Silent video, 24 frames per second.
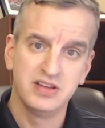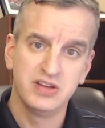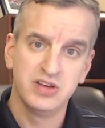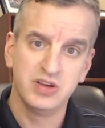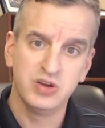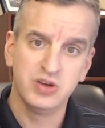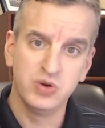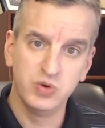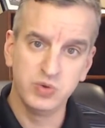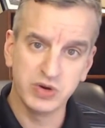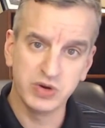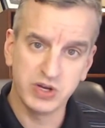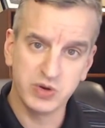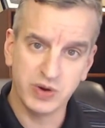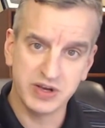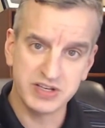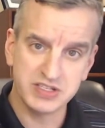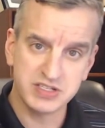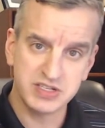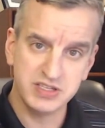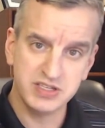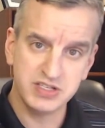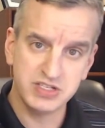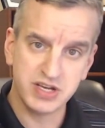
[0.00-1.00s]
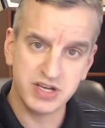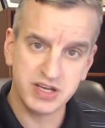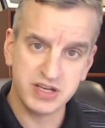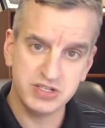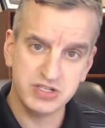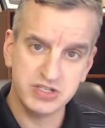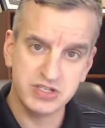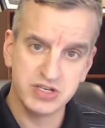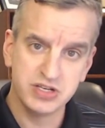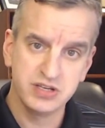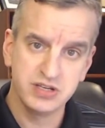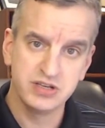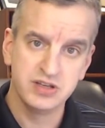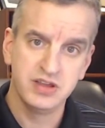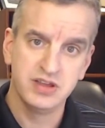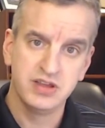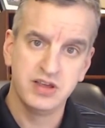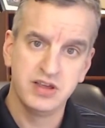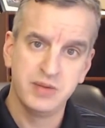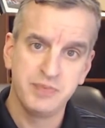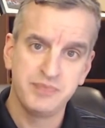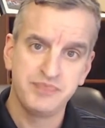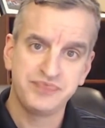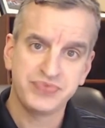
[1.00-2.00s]
who requested the change,
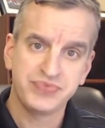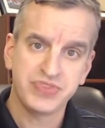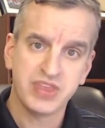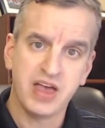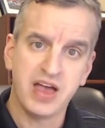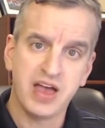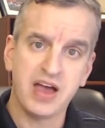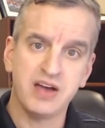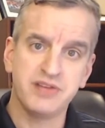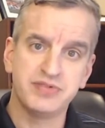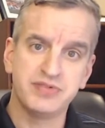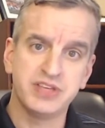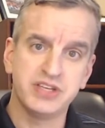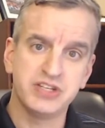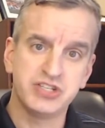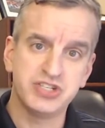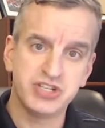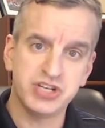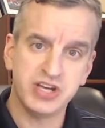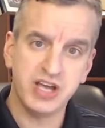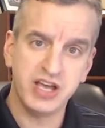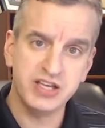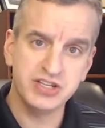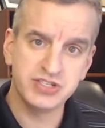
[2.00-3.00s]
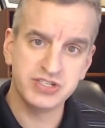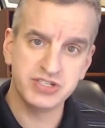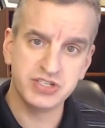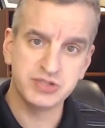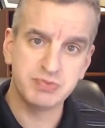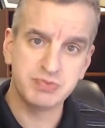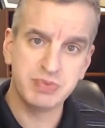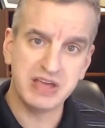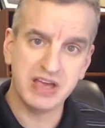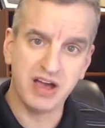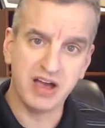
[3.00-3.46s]
have the changes be